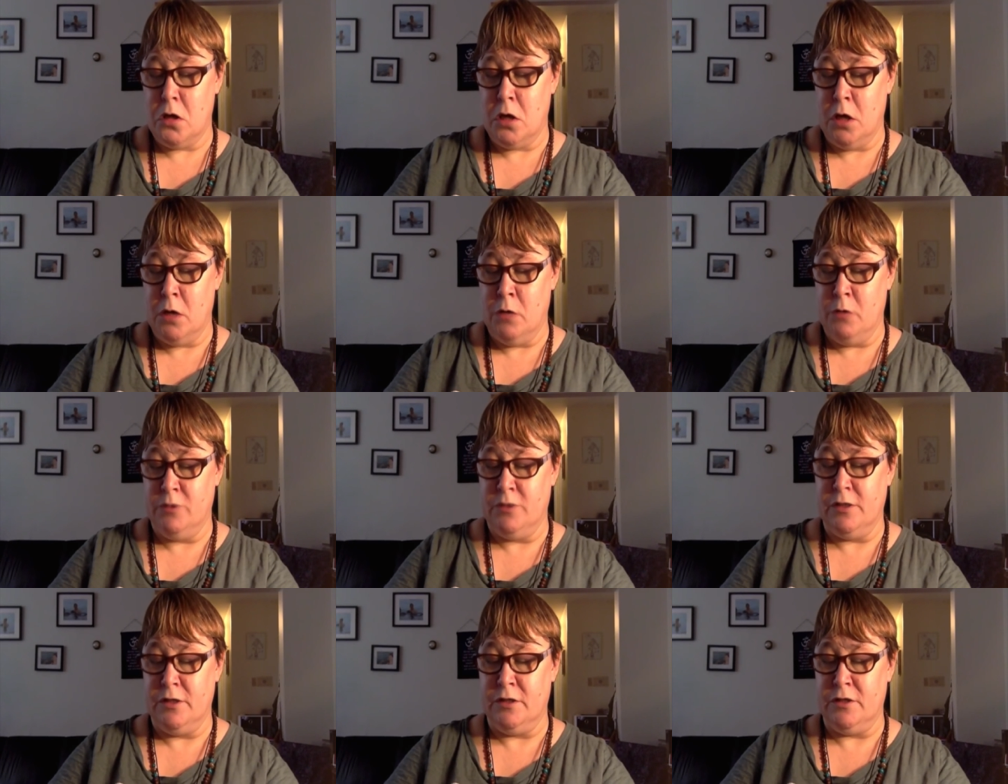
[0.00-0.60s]
I would
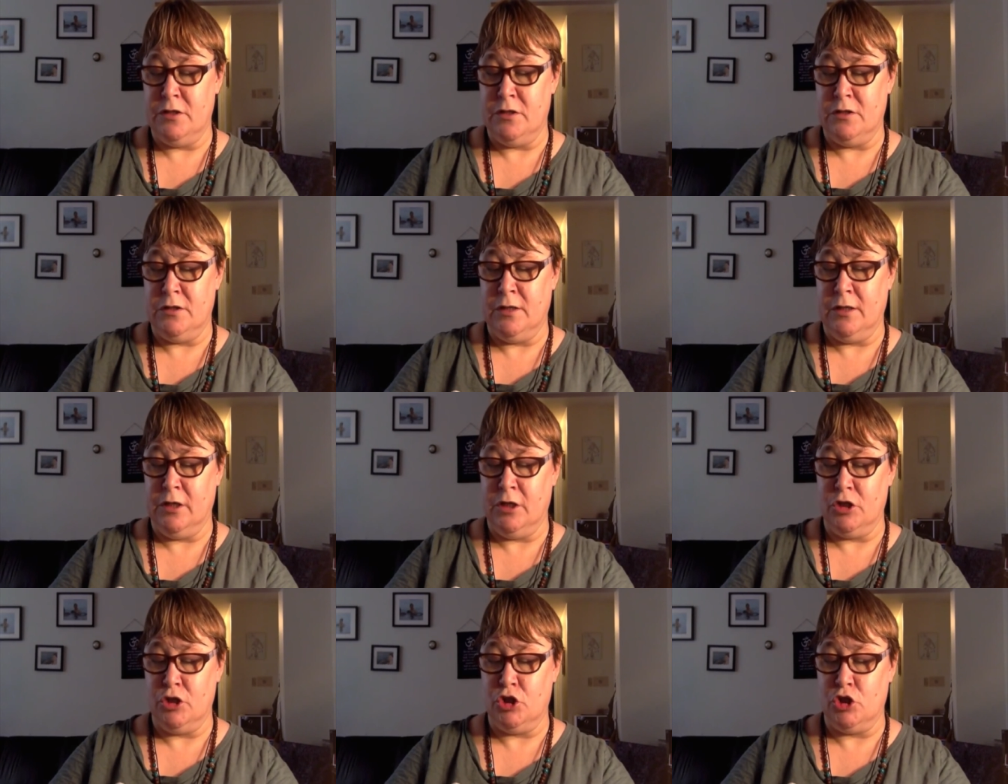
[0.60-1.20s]
say this is like
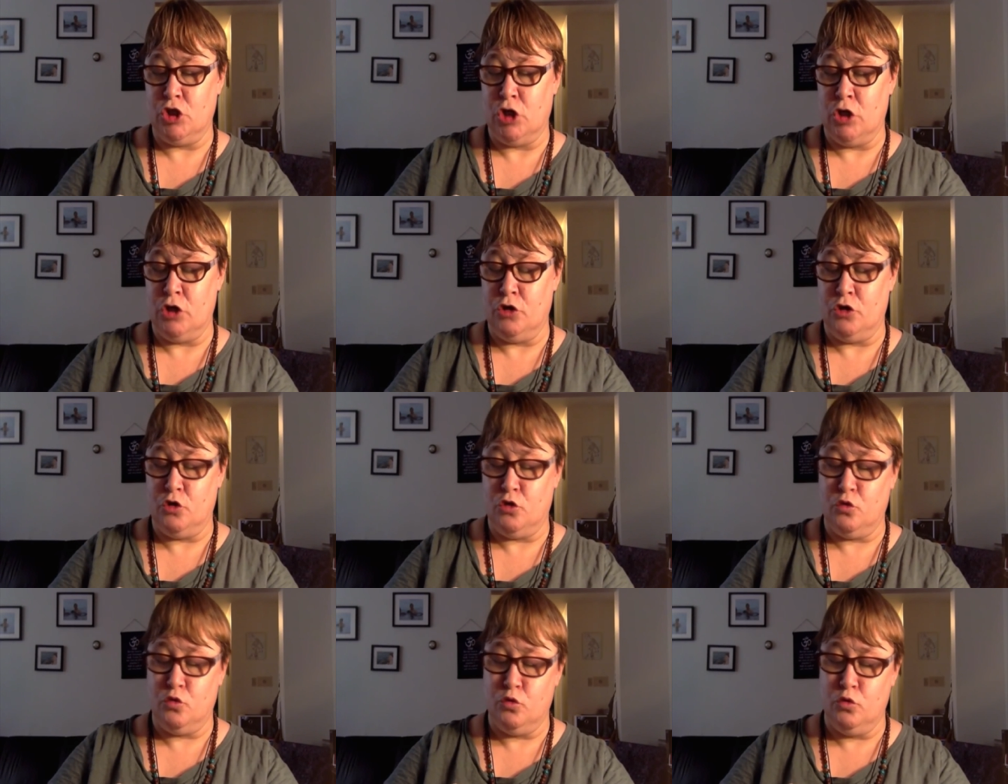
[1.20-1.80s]
a
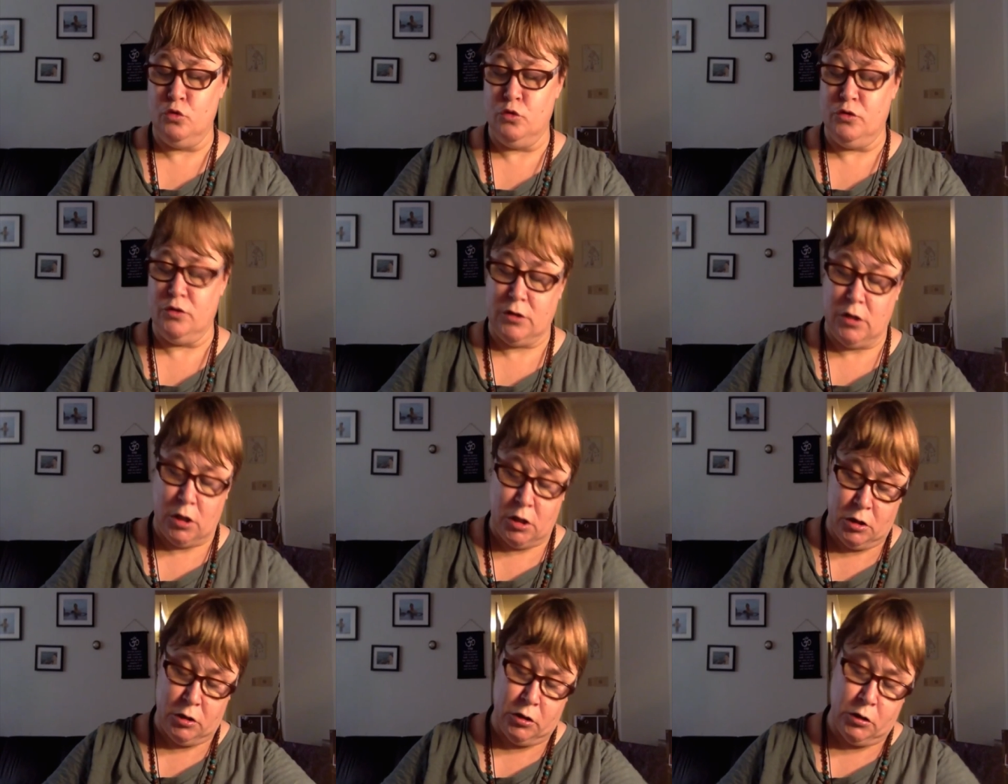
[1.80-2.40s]
chartreuse
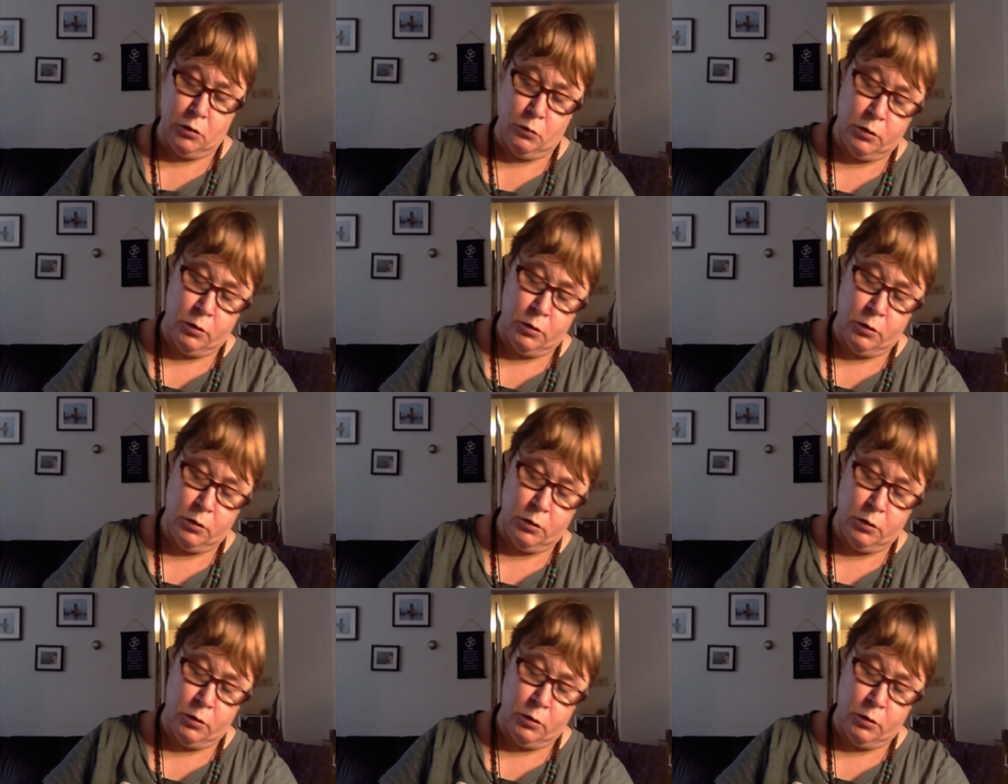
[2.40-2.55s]
color.